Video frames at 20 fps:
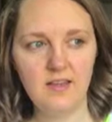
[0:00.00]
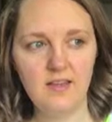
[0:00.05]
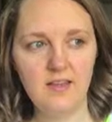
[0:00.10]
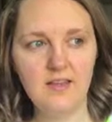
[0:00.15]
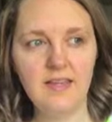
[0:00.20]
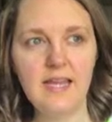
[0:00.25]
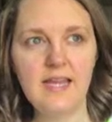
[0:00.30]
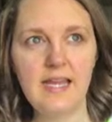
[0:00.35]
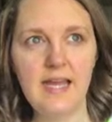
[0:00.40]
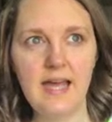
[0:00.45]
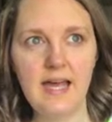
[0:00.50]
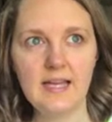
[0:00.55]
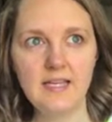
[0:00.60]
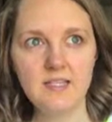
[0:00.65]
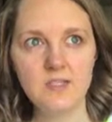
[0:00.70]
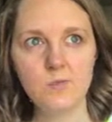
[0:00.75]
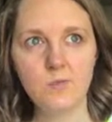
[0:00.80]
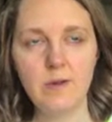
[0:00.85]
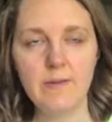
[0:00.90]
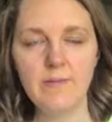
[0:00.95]
like,
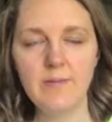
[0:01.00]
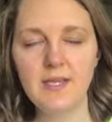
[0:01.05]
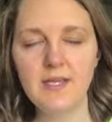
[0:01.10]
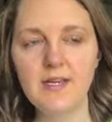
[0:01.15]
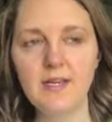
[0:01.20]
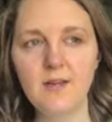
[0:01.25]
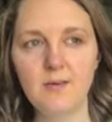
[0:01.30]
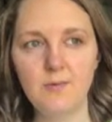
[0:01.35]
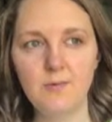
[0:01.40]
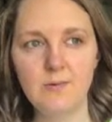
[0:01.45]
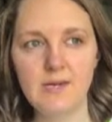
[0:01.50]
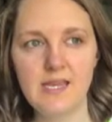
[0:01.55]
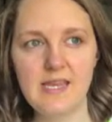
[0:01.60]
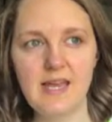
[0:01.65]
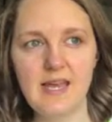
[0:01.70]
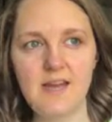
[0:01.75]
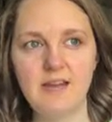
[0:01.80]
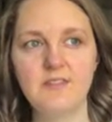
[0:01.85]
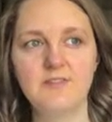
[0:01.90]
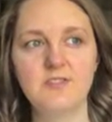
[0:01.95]
as women, we
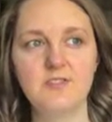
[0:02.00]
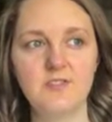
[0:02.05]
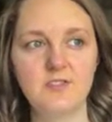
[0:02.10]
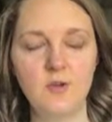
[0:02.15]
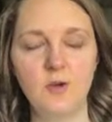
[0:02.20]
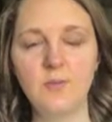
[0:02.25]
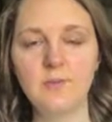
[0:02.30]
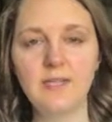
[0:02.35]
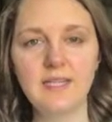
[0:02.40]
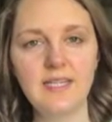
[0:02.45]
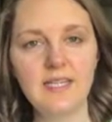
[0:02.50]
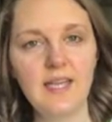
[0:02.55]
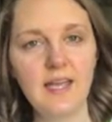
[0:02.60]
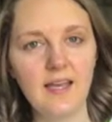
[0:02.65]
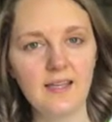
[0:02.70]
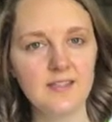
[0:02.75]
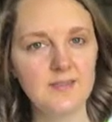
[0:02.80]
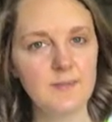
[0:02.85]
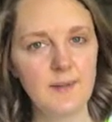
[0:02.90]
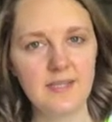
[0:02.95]
have so many
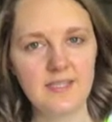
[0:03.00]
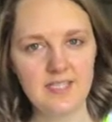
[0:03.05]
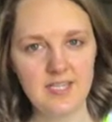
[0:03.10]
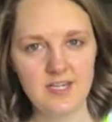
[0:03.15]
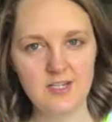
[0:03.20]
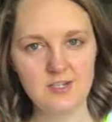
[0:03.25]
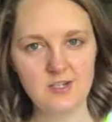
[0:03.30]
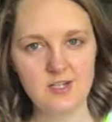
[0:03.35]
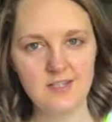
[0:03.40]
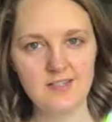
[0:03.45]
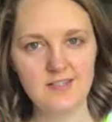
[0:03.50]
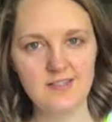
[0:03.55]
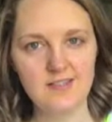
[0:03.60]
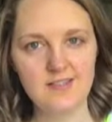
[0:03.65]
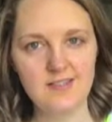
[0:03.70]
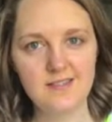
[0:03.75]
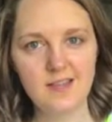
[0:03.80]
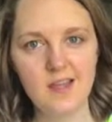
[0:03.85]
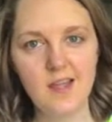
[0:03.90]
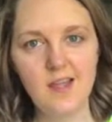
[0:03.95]

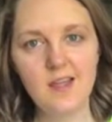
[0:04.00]
expectations